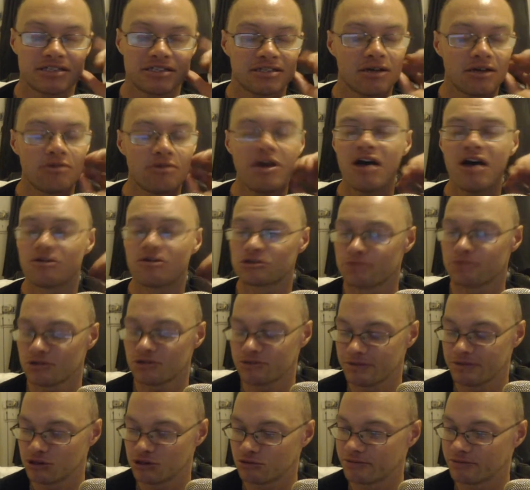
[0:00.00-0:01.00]
Oh, yeah, I was supposed to
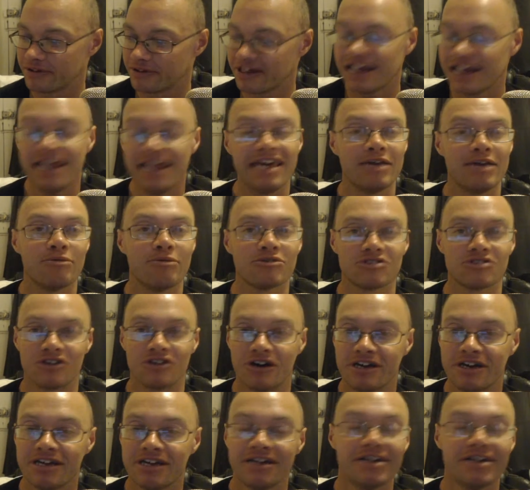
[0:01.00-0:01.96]
be talking about the league, wasn't I?